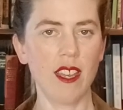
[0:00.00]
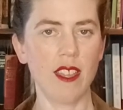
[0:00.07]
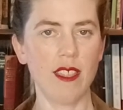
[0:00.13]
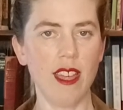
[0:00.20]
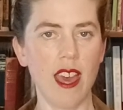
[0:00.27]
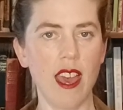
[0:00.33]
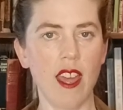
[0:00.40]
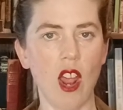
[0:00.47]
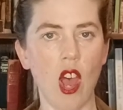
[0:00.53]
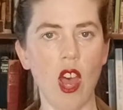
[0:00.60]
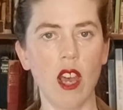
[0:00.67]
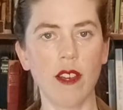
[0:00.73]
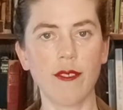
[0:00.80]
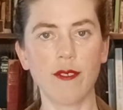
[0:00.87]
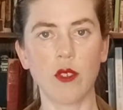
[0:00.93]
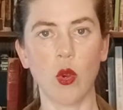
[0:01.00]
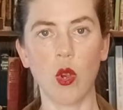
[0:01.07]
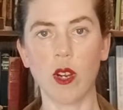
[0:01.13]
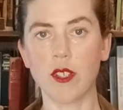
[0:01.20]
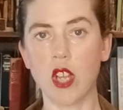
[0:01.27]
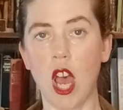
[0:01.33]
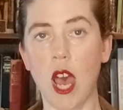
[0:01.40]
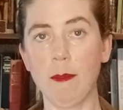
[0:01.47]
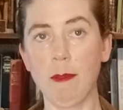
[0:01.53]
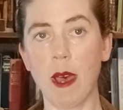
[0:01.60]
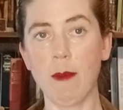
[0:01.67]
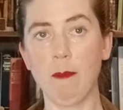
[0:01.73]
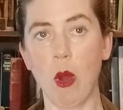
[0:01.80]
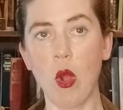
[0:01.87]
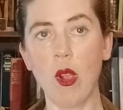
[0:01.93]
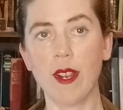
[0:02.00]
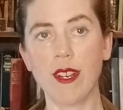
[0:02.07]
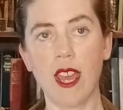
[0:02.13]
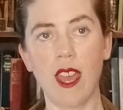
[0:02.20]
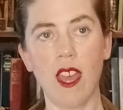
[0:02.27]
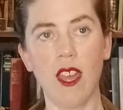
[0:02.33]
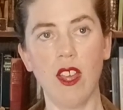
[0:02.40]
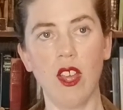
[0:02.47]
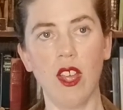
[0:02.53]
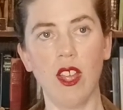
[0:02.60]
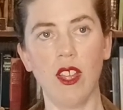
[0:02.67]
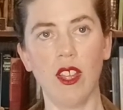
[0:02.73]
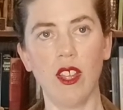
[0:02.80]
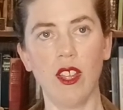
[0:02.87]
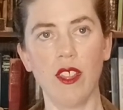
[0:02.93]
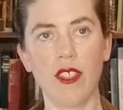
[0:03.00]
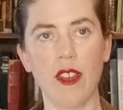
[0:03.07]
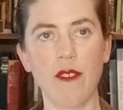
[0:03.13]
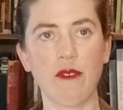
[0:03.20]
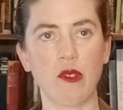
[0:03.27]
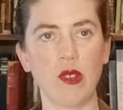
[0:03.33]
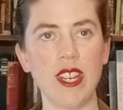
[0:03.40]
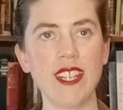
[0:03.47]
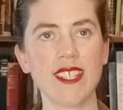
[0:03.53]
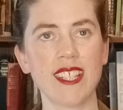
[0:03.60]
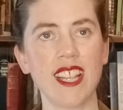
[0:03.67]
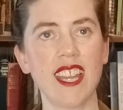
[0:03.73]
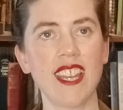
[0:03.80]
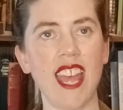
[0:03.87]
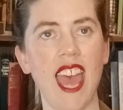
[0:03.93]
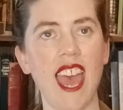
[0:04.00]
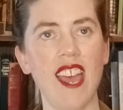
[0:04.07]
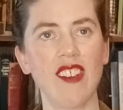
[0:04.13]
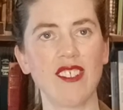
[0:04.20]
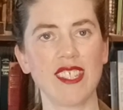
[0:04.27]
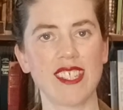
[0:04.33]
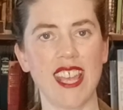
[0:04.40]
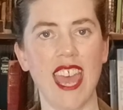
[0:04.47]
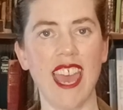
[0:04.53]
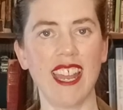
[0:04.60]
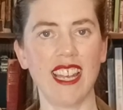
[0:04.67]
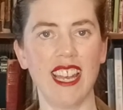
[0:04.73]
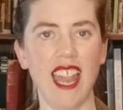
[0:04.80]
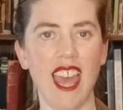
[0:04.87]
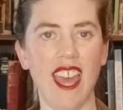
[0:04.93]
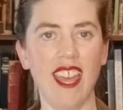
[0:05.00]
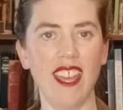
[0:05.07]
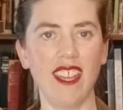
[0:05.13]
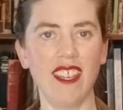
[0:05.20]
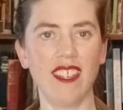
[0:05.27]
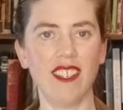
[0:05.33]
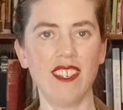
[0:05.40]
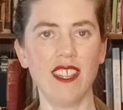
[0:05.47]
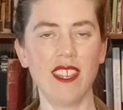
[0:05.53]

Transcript: that oft o'er top a board hill the Friezland hounds had led.